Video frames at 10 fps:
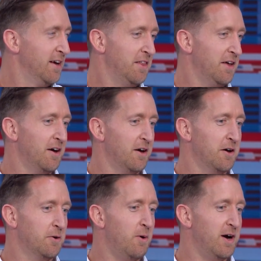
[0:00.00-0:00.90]
that are
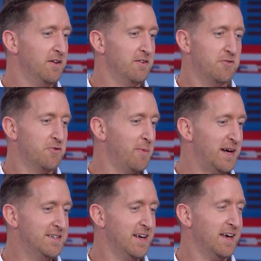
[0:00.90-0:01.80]
quite
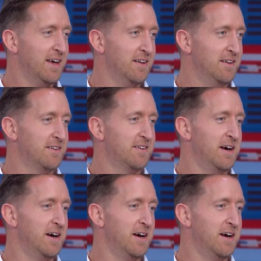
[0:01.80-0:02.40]
traumatic, and